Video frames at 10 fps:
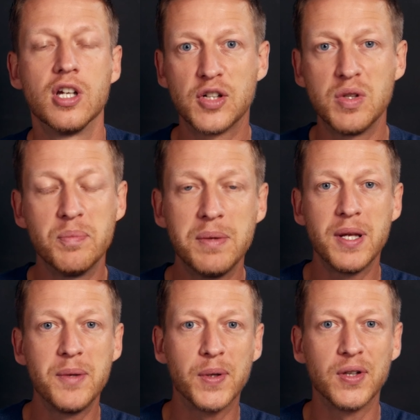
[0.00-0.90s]
So you
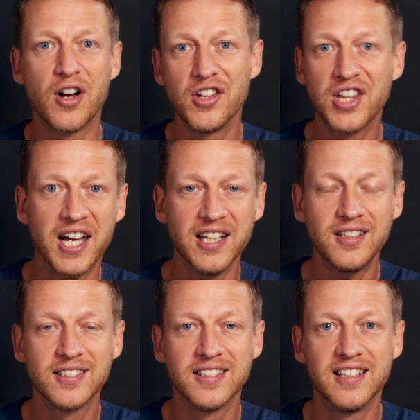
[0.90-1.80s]
people
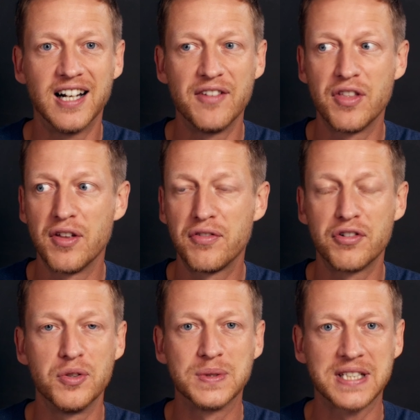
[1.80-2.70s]
online, either
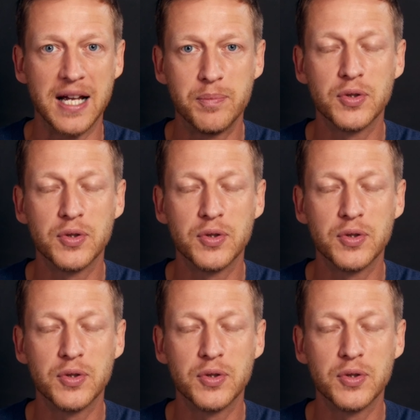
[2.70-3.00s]
through Skype